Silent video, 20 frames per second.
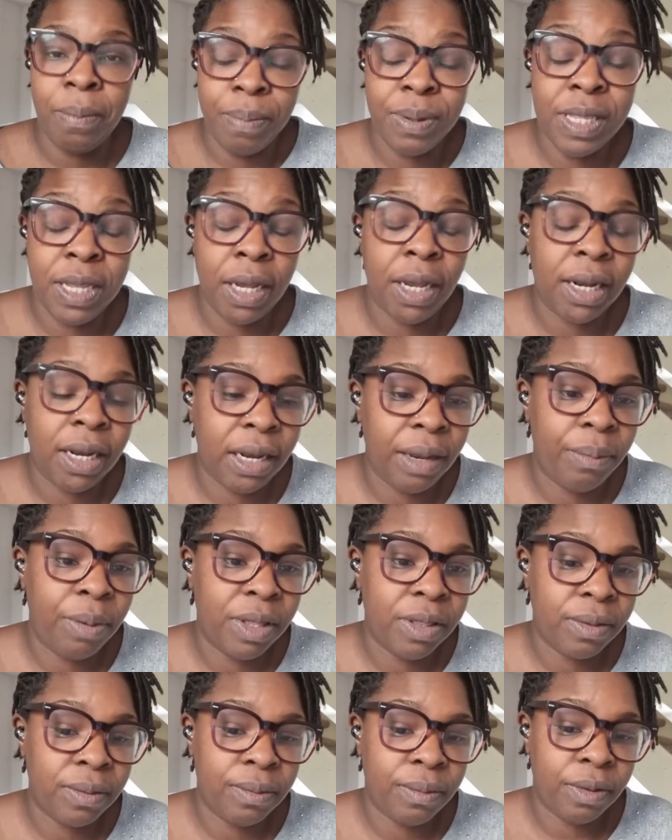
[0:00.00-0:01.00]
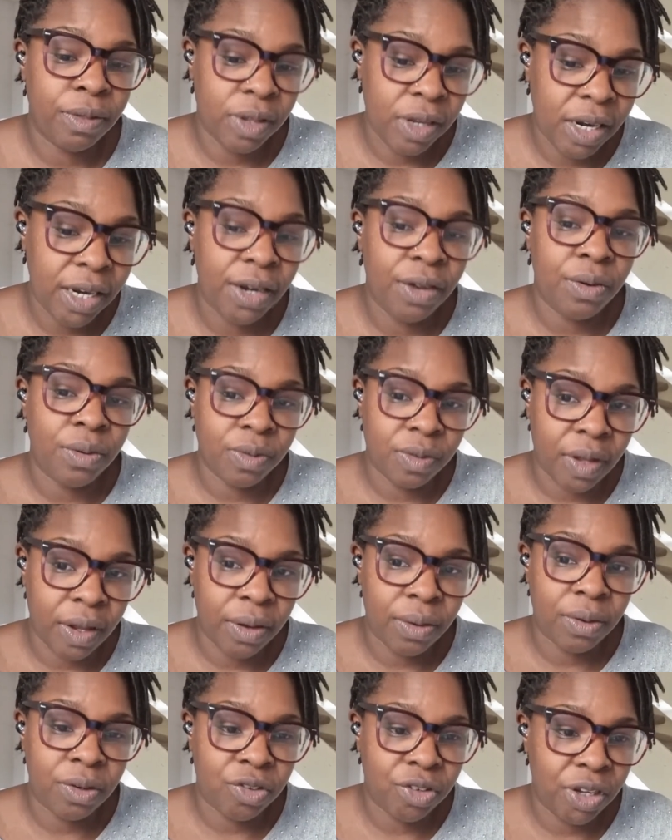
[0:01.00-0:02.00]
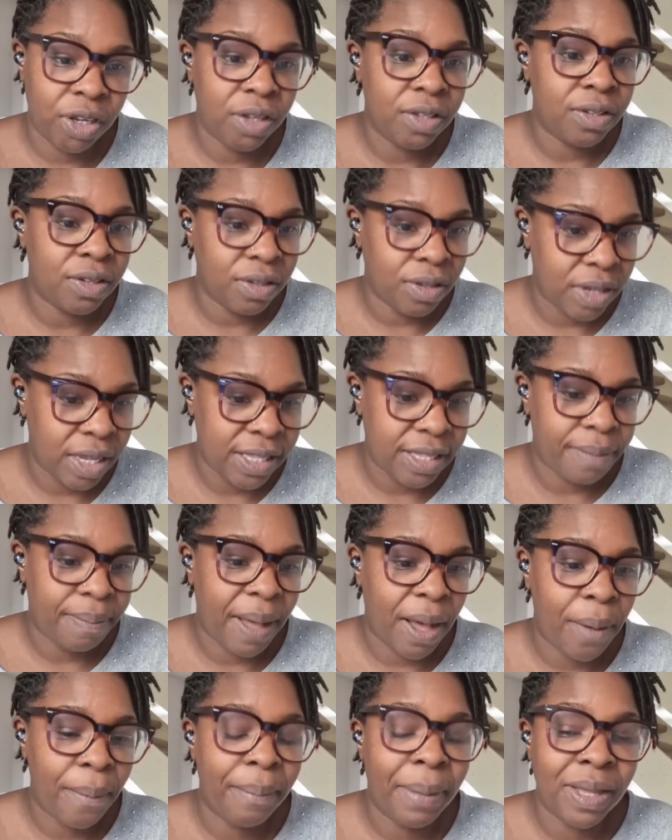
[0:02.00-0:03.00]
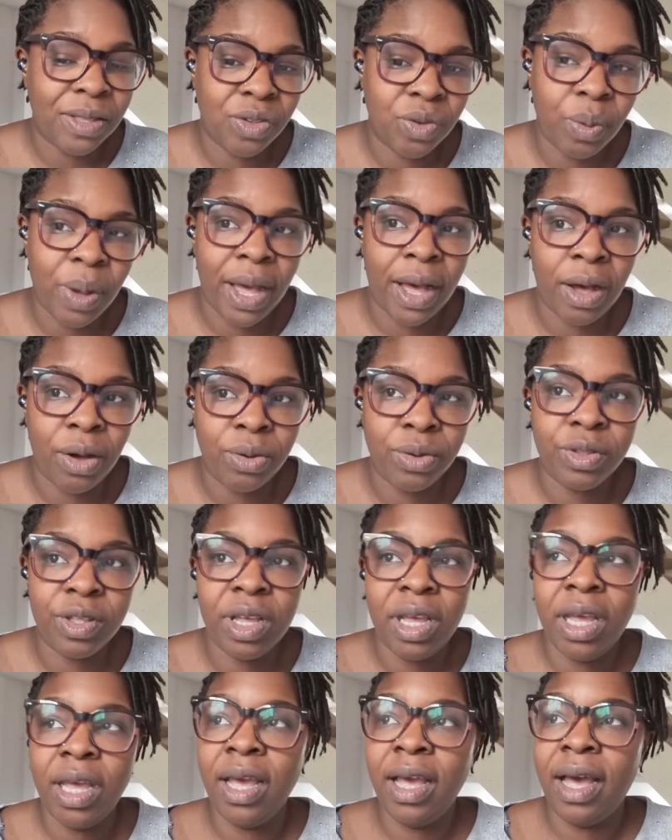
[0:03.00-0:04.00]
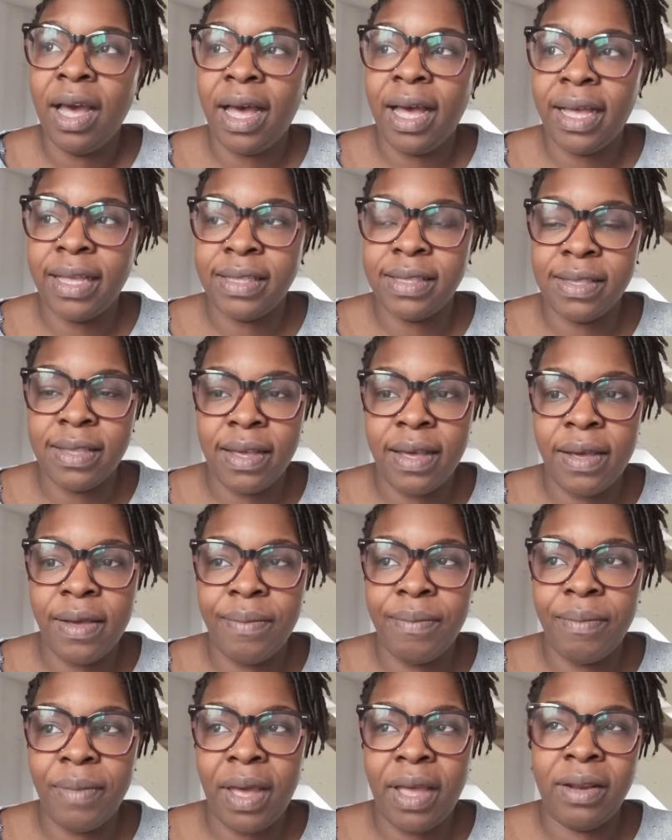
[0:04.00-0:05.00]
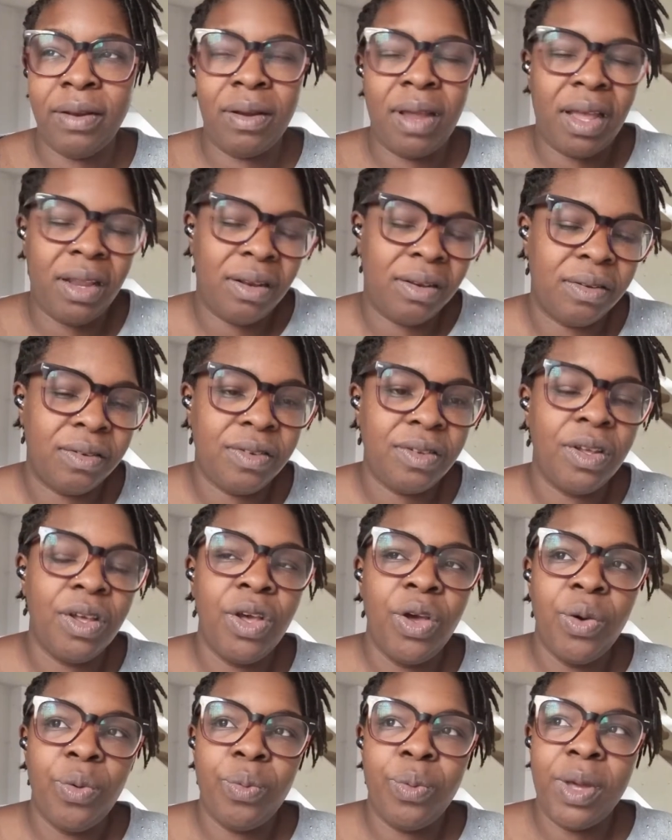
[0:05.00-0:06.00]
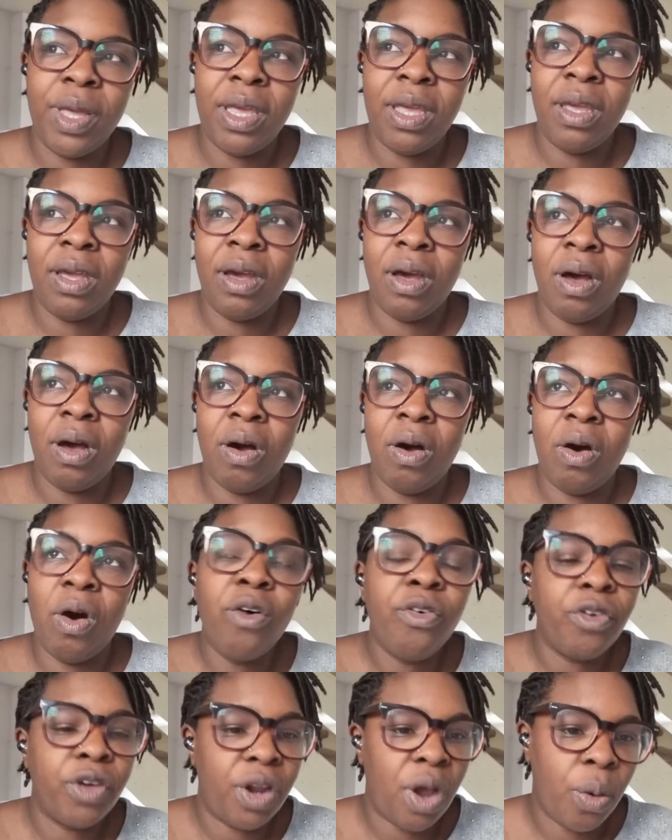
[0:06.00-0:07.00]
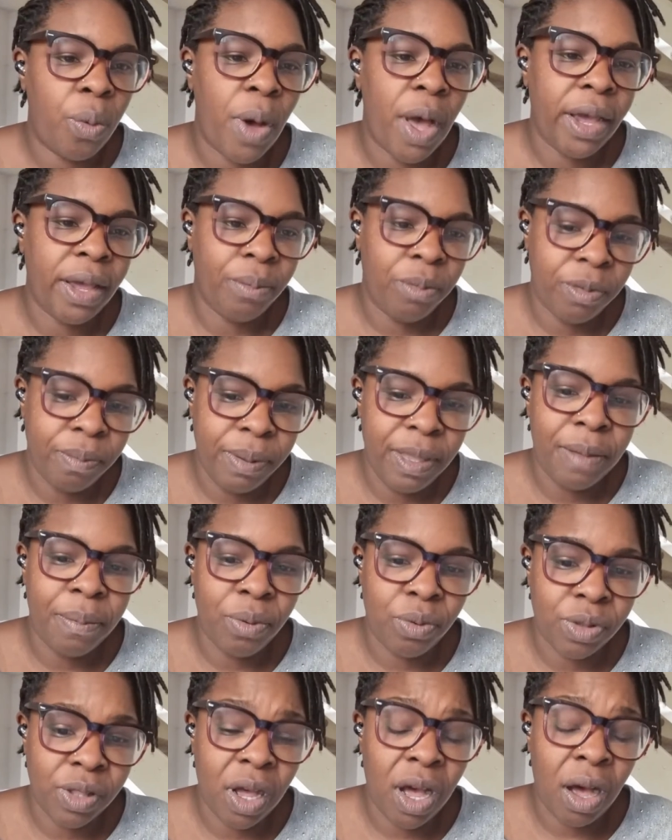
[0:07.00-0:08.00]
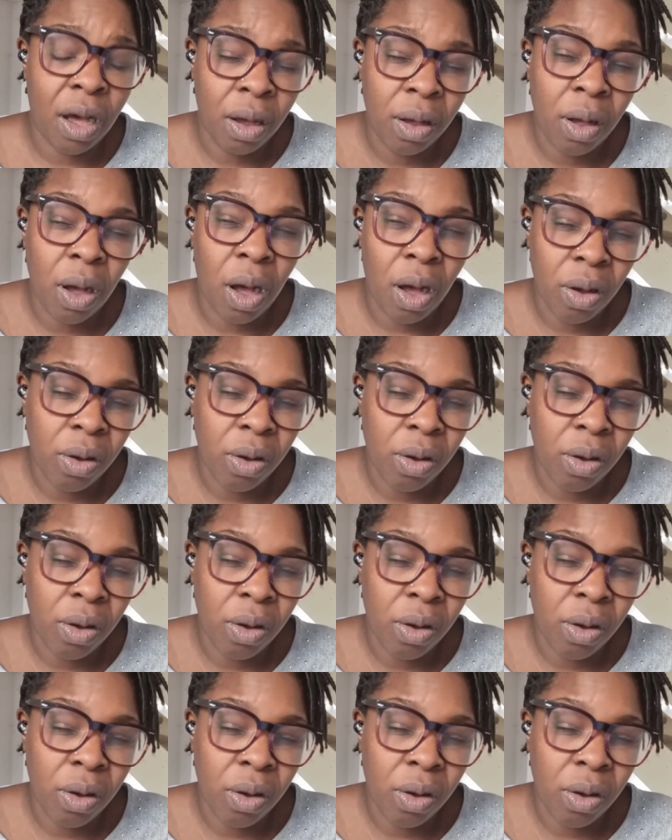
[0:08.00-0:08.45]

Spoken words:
particularly with clinical psychology, because it's about mental health. And we often are working with people that are